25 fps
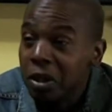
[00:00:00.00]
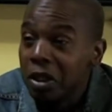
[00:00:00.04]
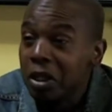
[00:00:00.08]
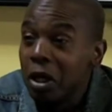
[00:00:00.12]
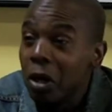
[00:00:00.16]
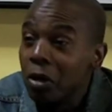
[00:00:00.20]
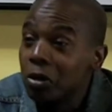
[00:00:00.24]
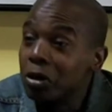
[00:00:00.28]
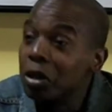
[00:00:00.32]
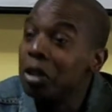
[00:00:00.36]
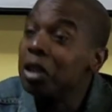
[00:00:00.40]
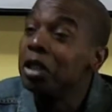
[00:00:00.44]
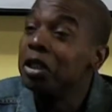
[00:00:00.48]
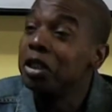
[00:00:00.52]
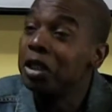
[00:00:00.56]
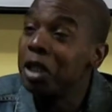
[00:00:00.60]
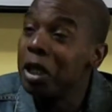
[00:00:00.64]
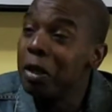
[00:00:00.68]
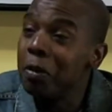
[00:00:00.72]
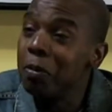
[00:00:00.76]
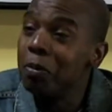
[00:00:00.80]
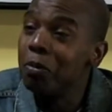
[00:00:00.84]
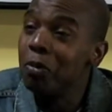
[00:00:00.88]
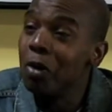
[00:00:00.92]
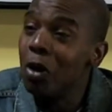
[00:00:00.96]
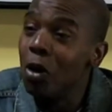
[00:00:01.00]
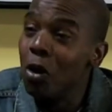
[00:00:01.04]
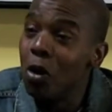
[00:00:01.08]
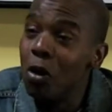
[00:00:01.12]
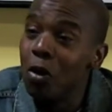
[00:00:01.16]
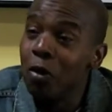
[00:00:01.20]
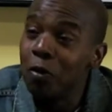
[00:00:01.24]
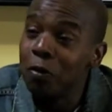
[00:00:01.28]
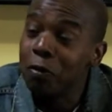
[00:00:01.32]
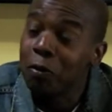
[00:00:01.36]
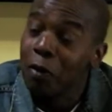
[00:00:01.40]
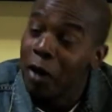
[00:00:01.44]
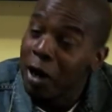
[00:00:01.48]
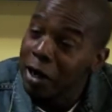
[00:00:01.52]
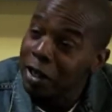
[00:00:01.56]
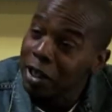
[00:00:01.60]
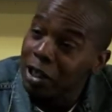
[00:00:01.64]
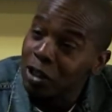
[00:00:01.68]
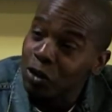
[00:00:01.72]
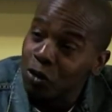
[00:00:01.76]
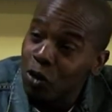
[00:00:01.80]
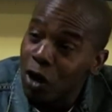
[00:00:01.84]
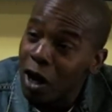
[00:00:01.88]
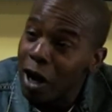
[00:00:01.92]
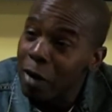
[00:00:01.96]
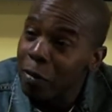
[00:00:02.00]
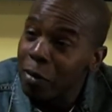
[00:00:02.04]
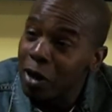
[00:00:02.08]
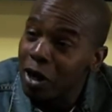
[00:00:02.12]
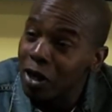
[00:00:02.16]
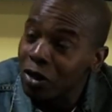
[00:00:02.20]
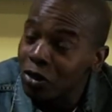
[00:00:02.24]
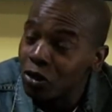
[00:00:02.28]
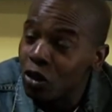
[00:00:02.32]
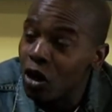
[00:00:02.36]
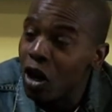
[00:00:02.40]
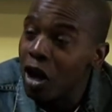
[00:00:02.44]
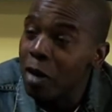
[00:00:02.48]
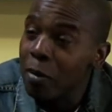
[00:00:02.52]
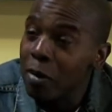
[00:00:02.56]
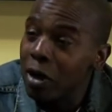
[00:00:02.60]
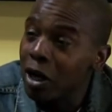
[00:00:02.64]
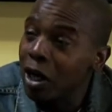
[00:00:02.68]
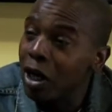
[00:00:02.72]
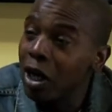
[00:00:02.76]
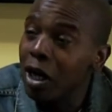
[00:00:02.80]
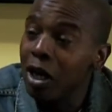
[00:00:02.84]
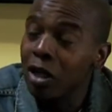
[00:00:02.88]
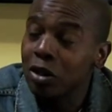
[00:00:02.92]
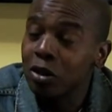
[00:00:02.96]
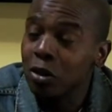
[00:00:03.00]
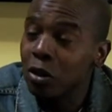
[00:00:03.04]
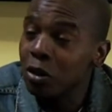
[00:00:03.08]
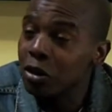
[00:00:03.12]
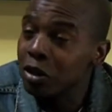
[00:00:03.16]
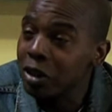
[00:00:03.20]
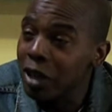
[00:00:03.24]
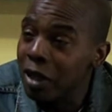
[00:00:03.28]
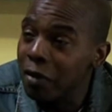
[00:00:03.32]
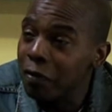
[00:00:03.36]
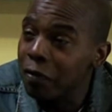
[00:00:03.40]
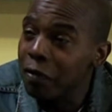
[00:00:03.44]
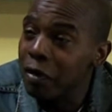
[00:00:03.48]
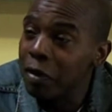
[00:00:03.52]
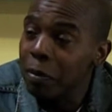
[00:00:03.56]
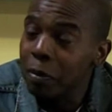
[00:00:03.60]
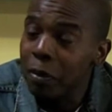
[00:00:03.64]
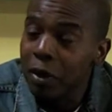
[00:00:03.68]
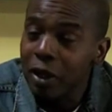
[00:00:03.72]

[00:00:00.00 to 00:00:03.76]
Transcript: Go to the gym or find a drama class or something.